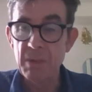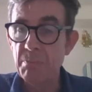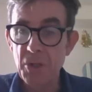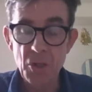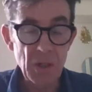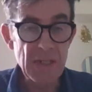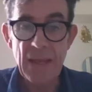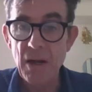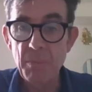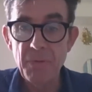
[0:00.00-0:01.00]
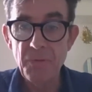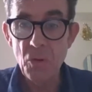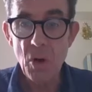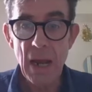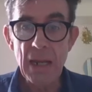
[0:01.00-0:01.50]
you can set that up
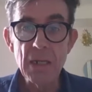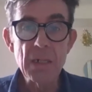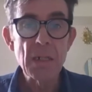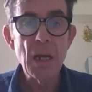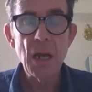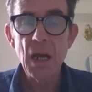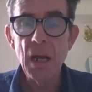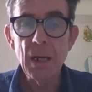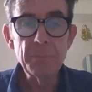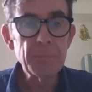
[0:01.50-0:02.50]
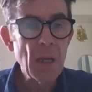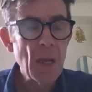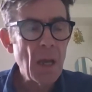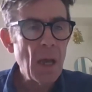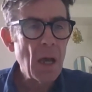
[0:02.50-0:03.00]
beforehand. I
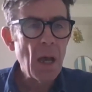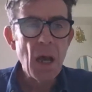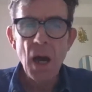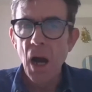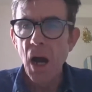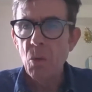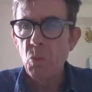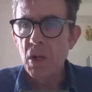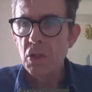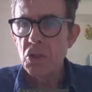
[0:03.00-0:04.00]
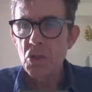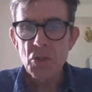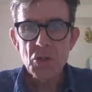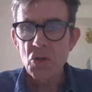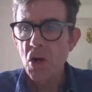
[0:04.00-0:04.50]
will just
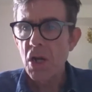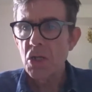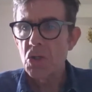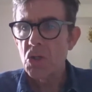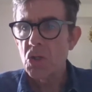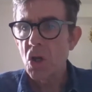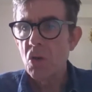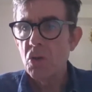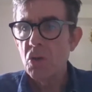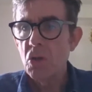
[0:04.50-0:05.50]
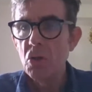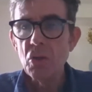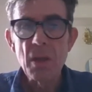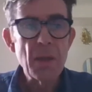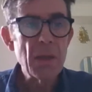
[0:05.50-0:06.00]
try and show you
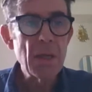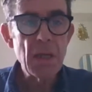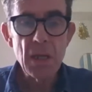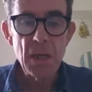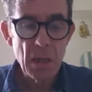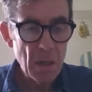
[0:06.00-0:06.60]
the